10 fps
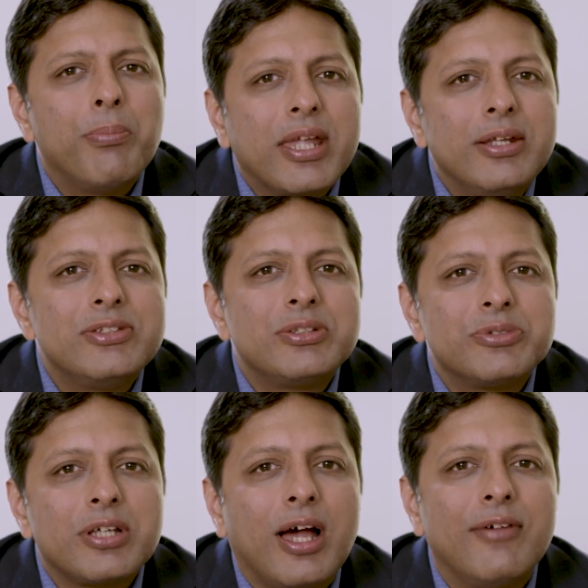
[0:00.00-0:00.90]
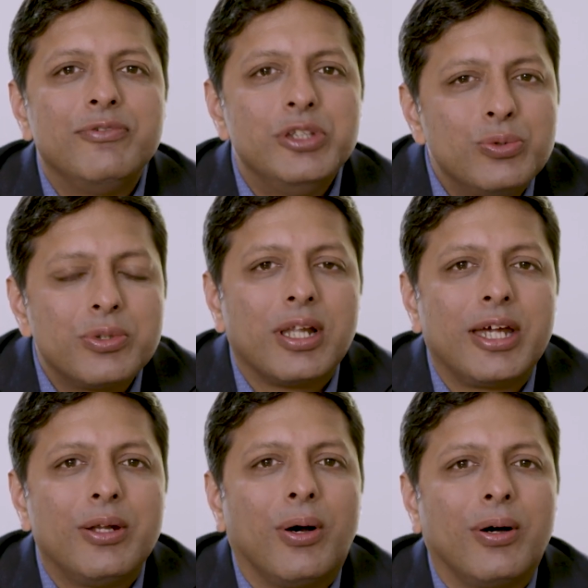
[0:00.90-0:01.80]
mechanisms have you
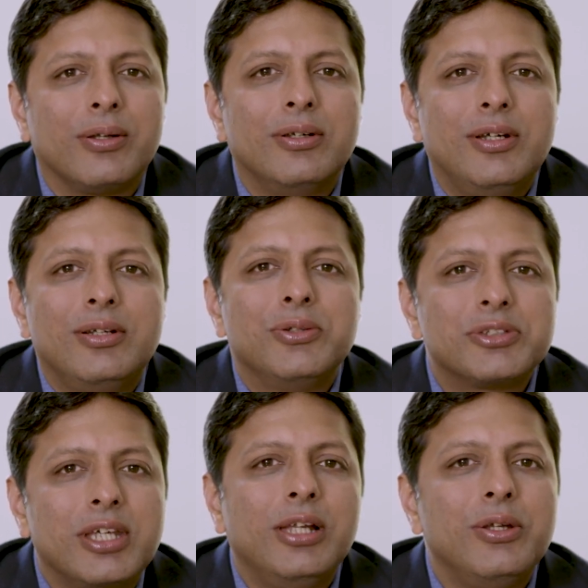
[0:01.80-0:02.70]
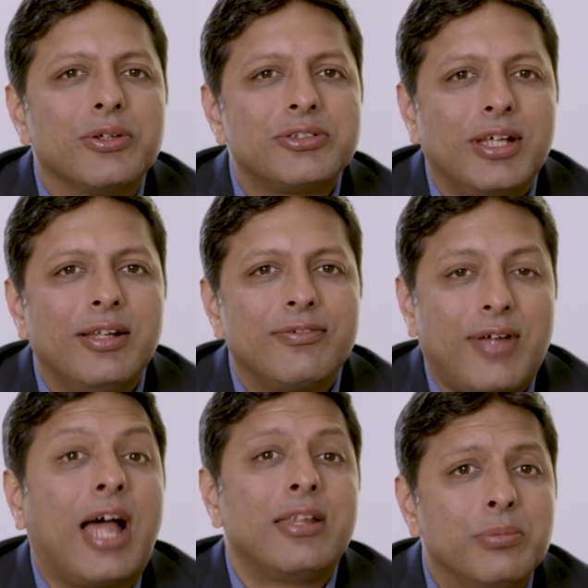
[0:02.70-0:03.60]
relied on to scale yourself
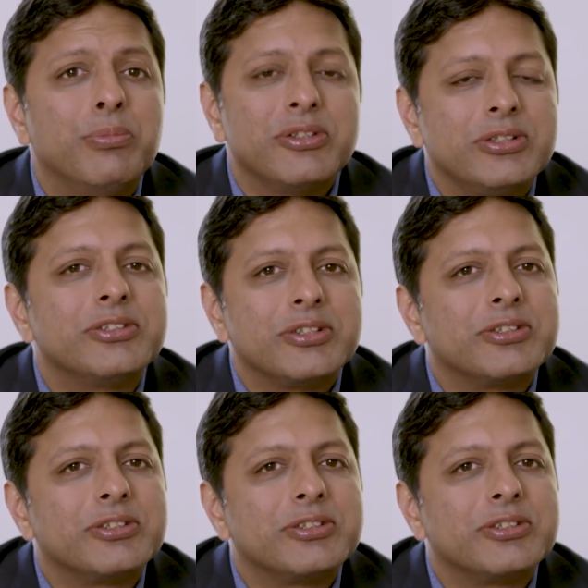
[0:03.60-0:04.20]
and the business